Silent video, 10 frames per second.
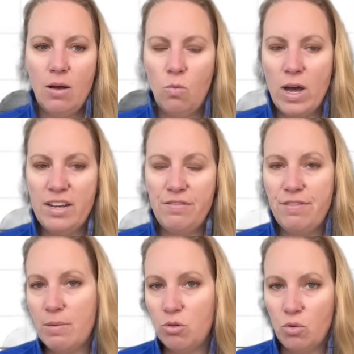One in
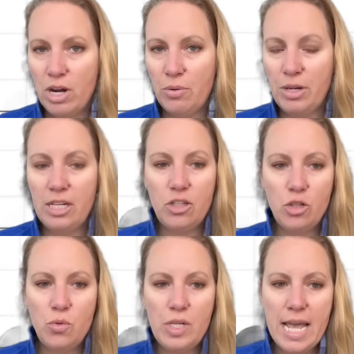February,
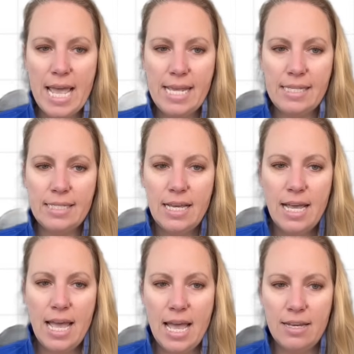2 days.
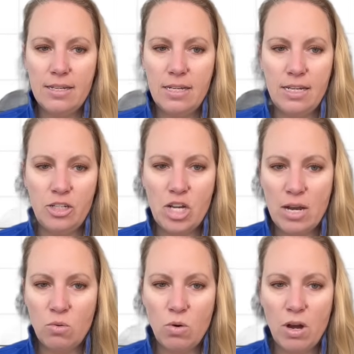And in
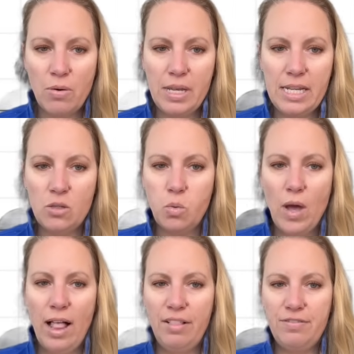January,
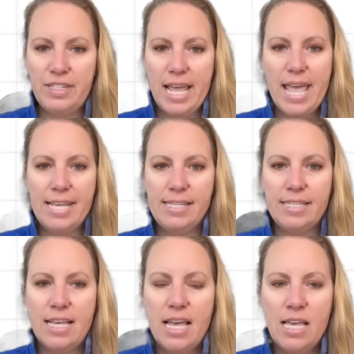12 days.